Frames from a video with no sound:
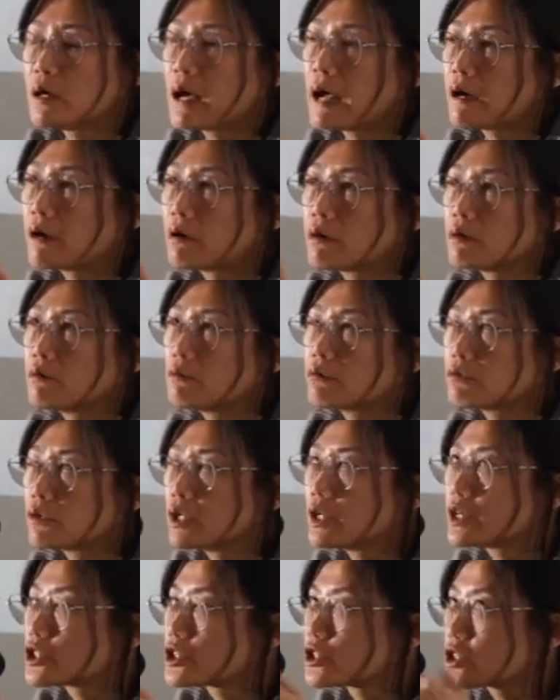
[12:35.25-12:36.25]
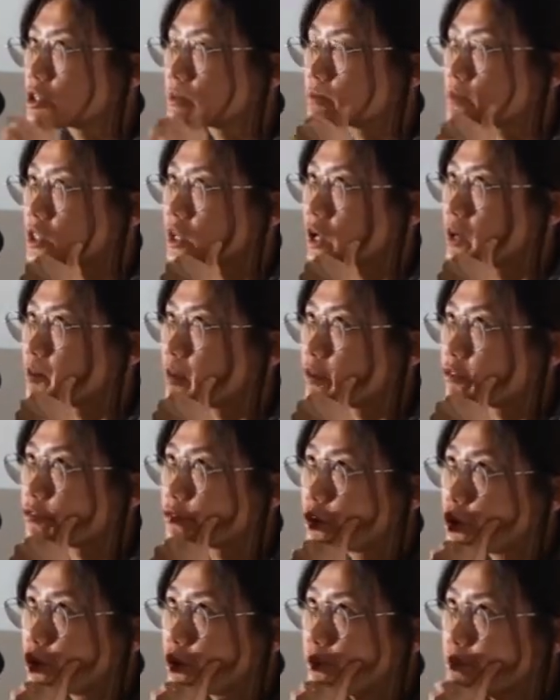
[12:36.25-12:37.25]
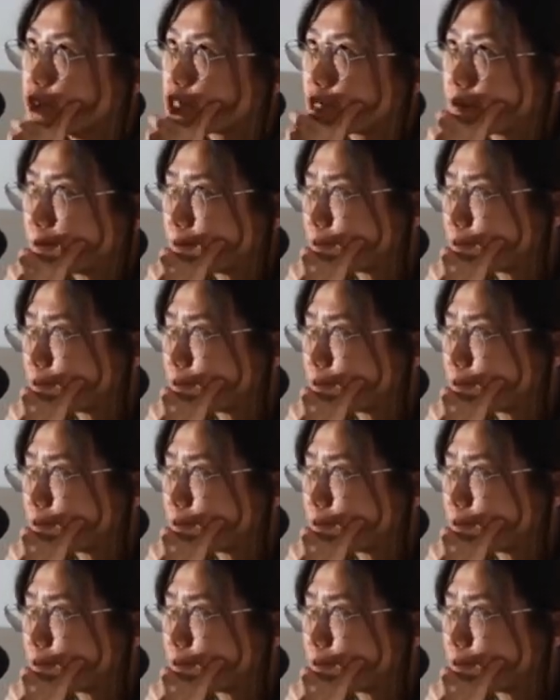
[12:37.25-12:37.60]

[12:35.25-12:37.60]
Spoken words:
how relationships can be formed.